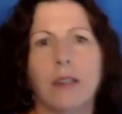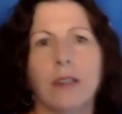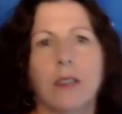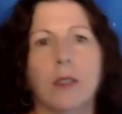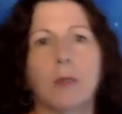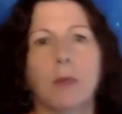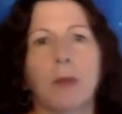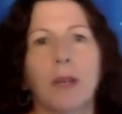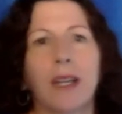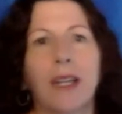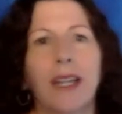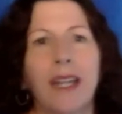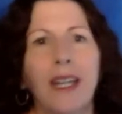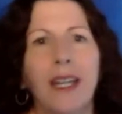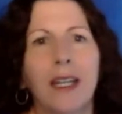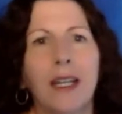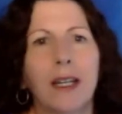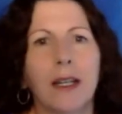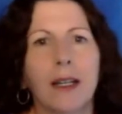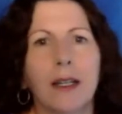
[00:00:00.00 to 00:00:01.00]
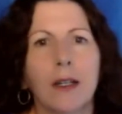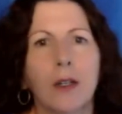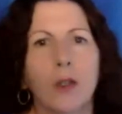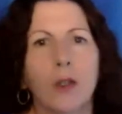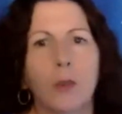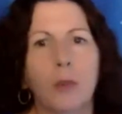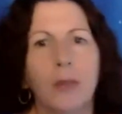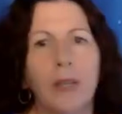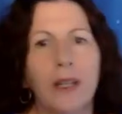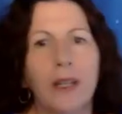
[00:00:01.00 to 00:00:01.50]
spleen a
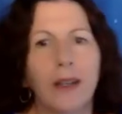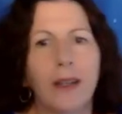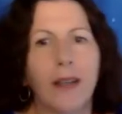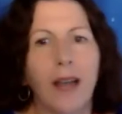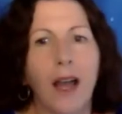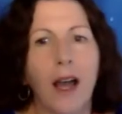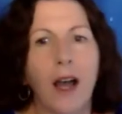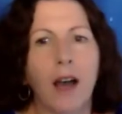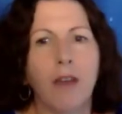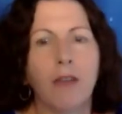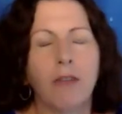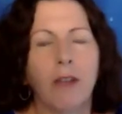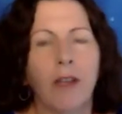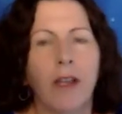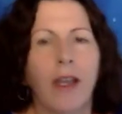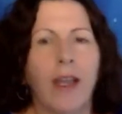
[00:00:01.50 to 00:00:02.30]
little bit of love,